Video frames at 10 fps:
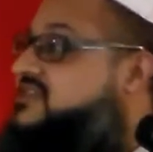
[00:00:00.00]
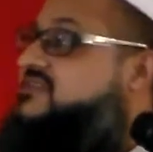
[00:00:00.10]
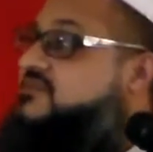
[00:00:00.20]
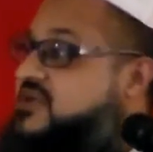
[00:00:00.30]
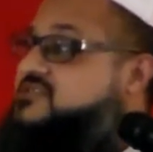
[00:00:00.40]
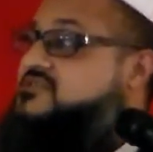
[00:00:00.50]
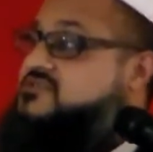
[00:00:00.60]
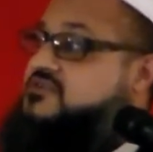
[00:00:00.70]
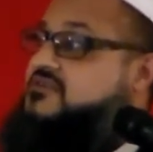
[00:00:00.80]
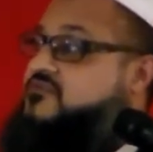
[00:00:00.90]
and tell the
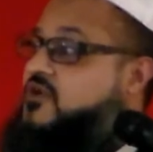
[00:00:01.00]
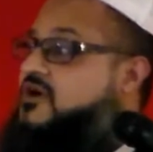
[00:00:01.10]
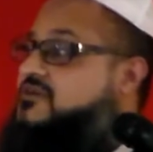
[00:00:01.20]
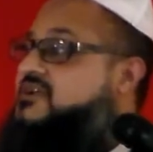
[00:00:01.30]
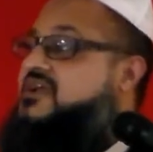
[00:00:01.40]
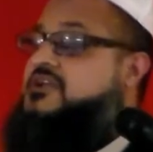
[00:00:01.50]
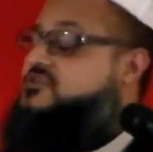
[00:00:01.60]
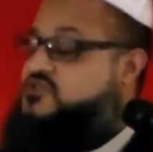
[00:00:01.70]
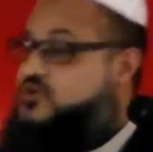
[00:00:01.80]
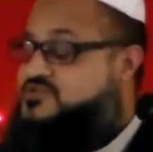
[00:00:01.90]
messenger of God,
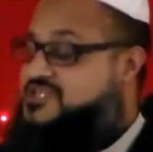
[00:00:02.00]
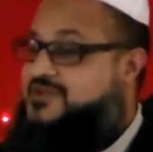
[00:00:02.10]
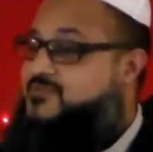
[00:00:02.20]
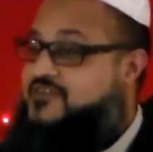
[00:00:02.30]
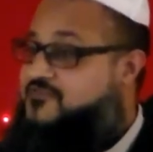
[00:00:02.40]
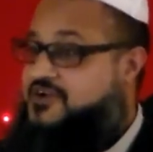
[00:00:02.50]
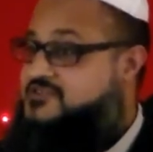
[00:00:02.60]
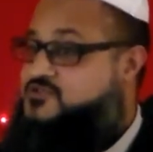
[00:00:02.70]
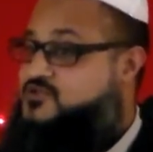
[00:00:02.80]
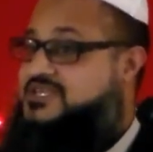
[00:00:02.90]
don't tell my
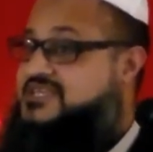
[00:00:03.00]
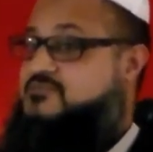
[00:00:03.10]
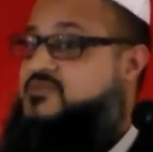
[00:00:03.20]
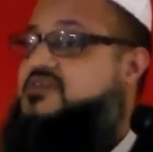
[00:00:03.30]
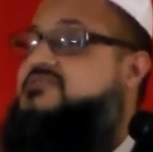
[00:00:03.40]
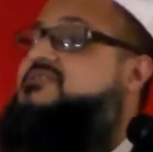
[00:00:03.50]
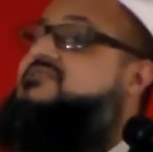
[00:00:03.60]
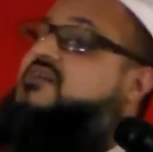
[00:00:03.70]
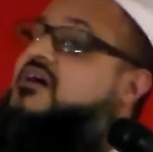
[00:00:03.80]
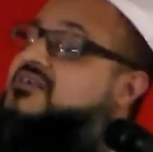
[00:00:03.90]
father to lead because
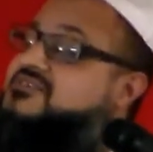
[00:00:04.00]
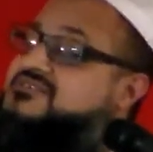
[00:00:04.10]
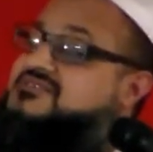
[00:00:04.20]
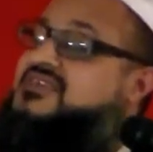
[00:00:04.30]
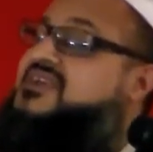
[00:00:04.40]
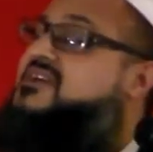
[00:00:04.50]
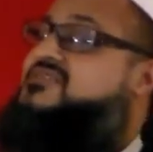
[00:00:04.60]
his heart is